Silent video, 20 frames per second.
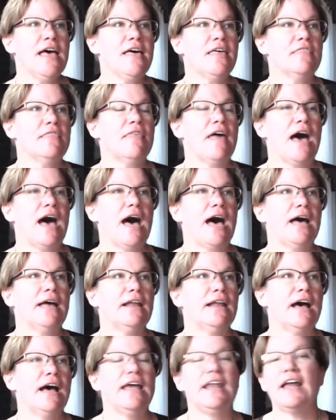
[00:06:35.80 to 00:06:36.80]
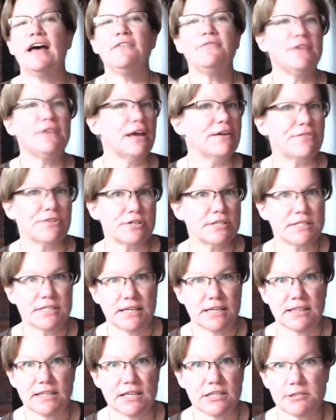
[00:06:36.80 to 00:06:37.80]
and I've never
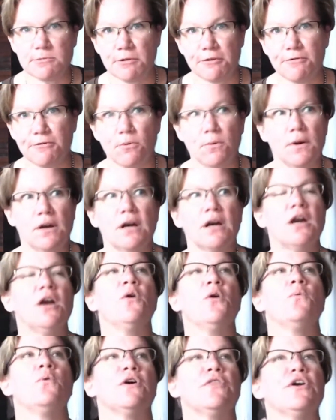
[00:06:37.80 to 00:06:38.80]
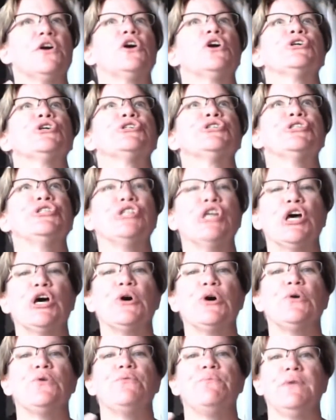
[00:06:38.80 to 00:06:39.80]
seen this before, where there are
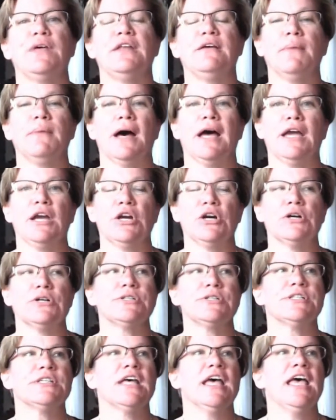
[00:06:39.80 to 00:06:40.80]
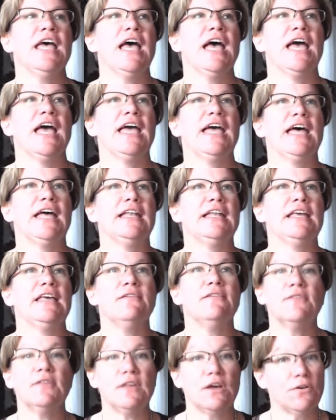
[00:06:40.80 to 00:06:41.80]
so many bikers. And
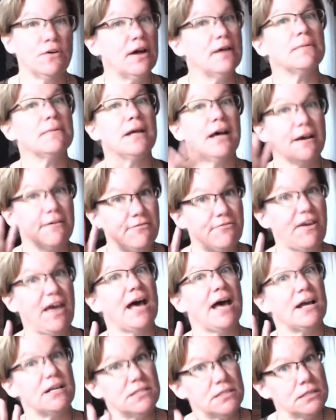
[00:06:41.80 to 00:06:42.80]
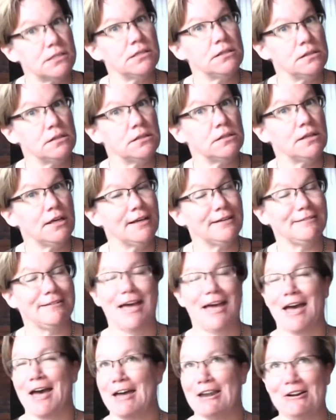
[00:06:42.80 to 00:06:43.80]
even though I'm not fast
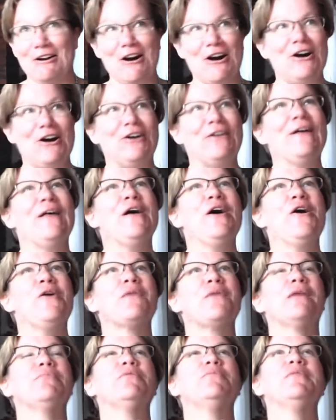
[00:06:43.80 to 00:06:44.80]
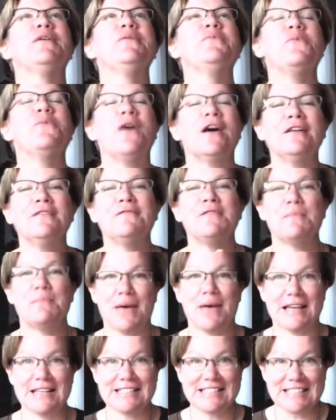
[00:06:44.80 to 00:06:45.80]
at all, probably one of the
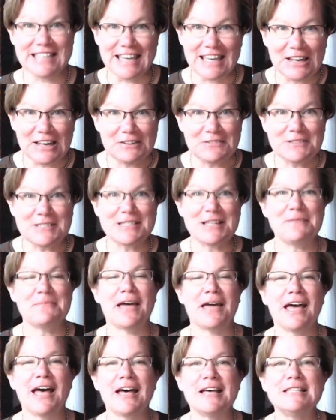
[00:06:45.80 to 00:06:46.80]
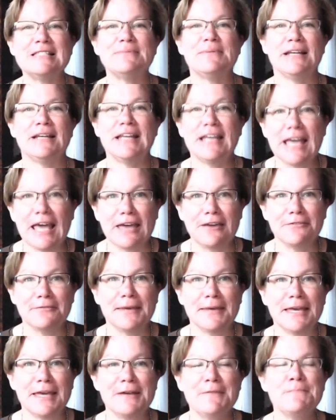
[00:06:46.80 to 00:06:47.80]
best gifts that my husband gave
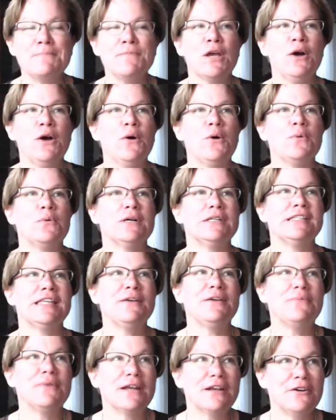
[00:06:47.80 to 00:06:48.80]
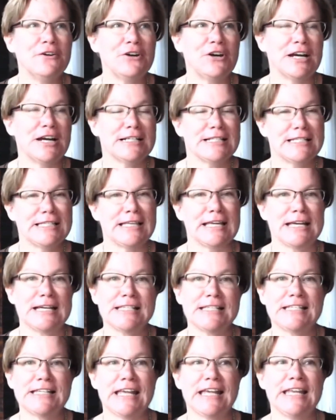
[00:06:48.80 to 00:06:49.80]
me was he went on
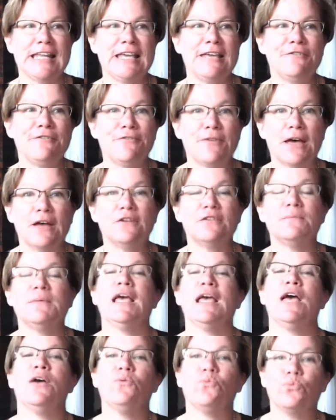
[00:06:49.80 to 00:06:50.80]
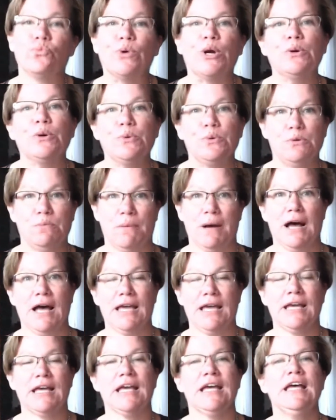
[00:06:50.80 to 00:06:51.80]
Craigslist and he found me a road
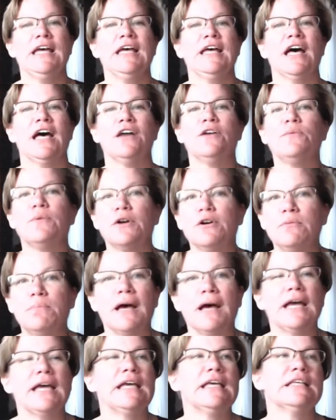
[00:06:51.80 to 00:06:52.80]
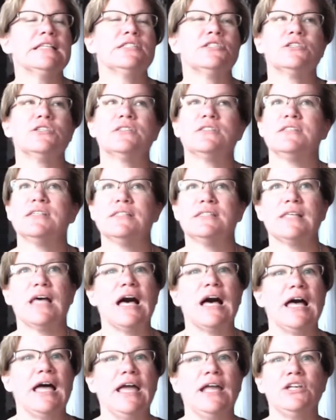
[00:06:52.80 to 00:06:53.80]
bike. And a road bike is just
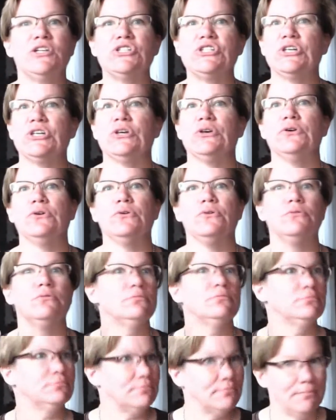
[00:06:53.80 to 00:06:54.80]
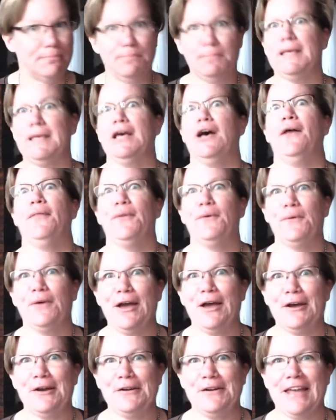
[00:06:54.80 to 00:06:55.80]
designed to be on the
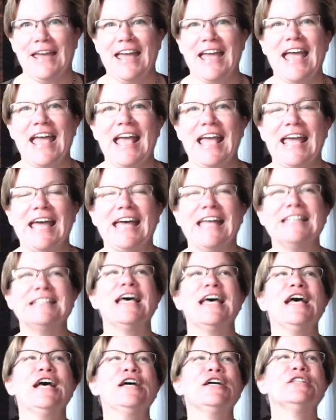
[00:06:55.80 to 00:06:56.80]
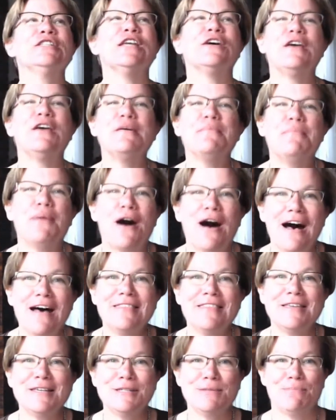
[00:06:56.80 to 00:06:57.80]
road. And so he bought
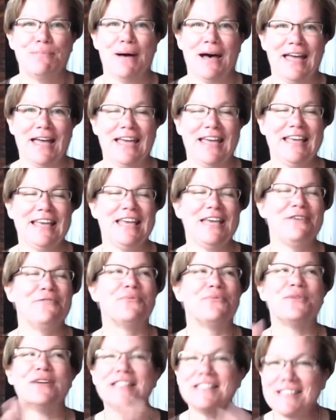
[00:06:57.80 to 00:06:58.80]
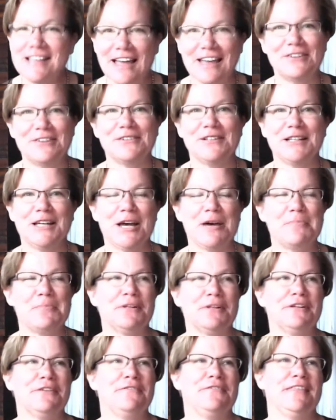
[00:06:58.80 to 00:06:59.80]
this bike, he recycled a
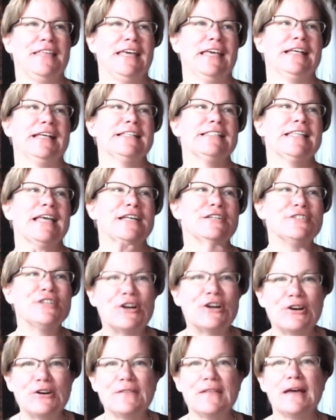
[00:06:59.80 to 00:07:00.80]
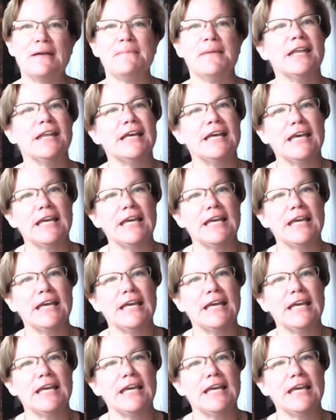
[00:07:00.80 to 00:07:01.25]
couple of things and turned that money